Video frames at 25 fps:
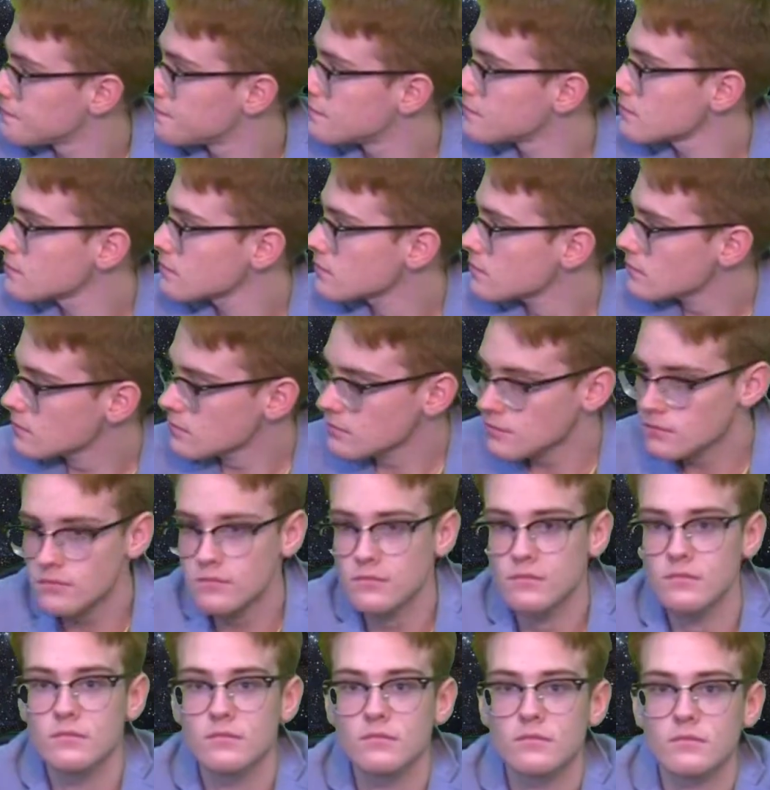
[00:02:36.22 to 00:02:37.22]

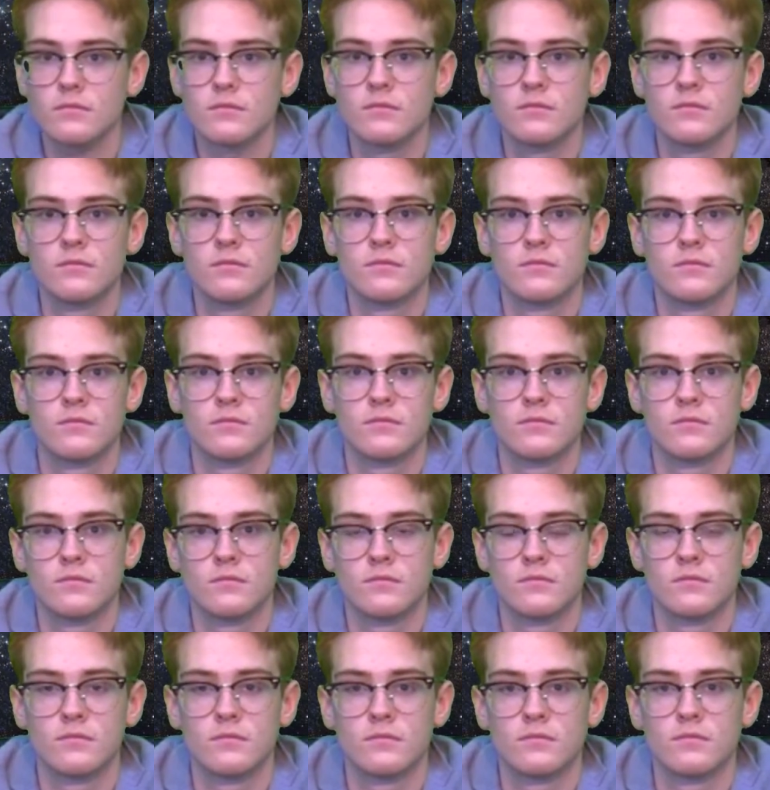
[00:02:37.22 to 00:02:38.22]

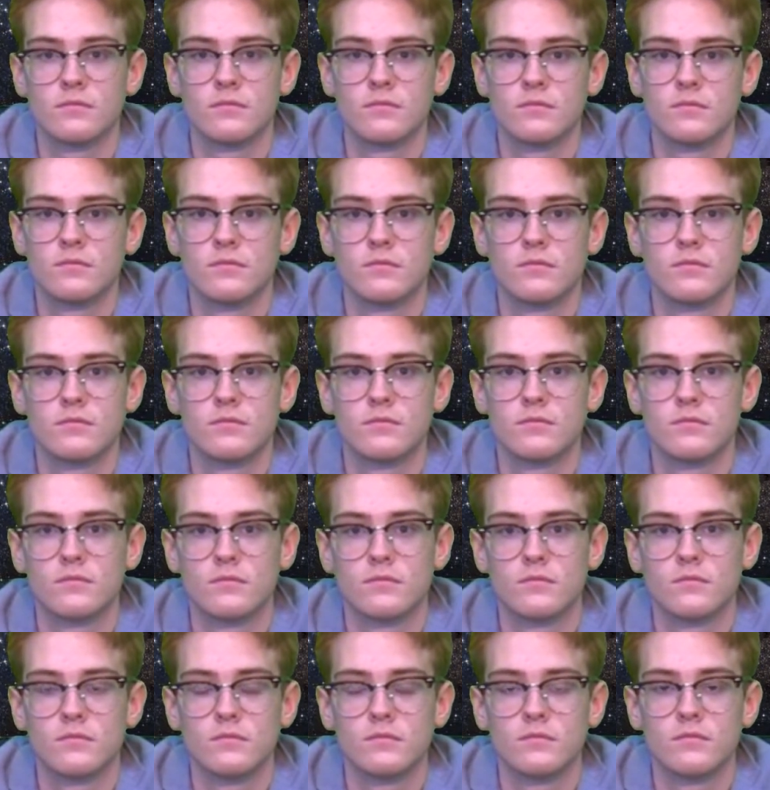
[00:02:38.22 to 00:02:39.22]

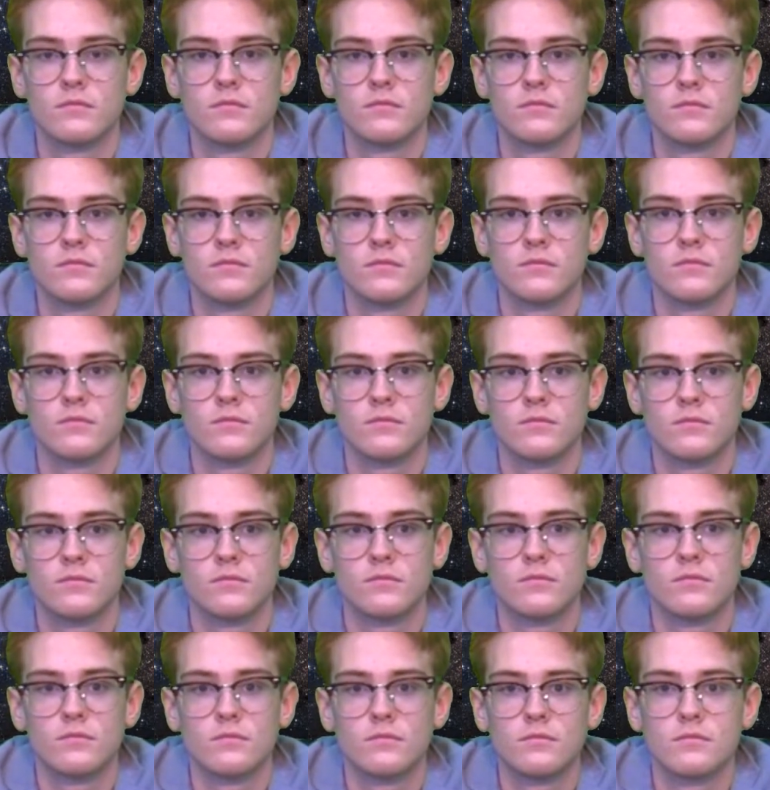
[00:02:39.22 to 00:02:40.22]

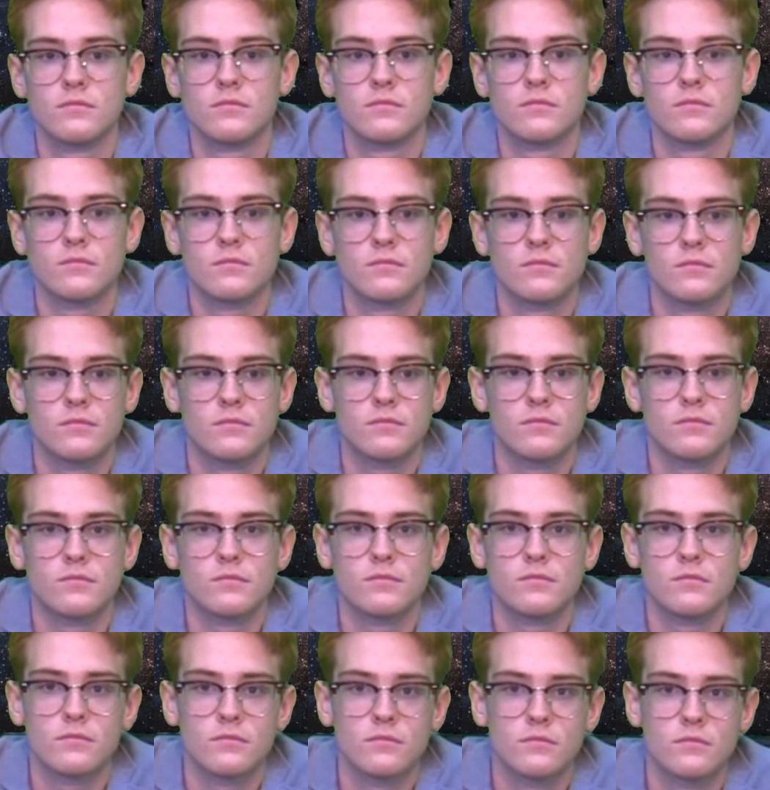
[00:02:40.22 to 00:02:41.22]

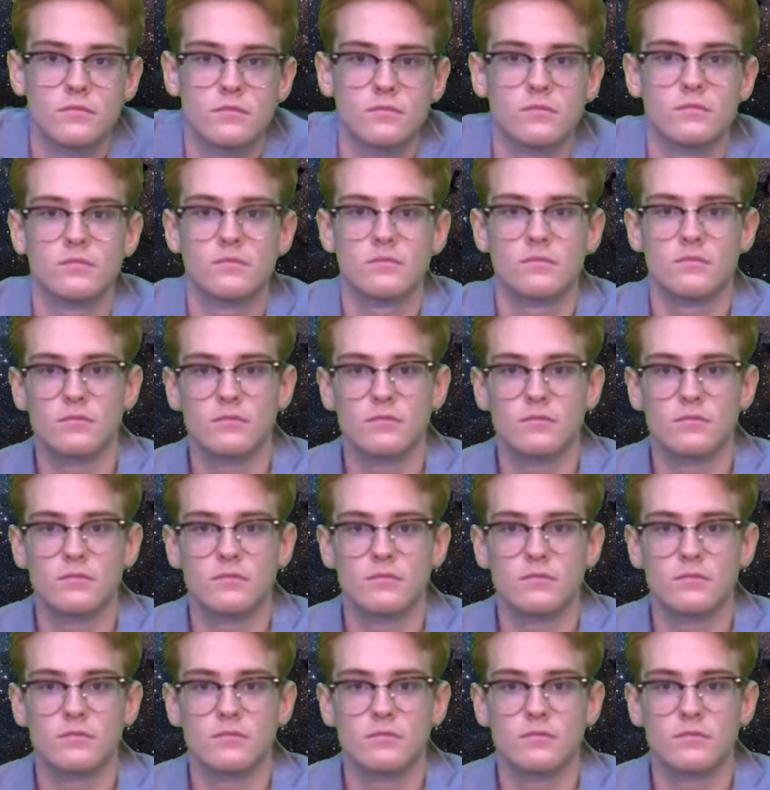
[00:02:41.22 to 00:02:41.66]
This person isn't speaking.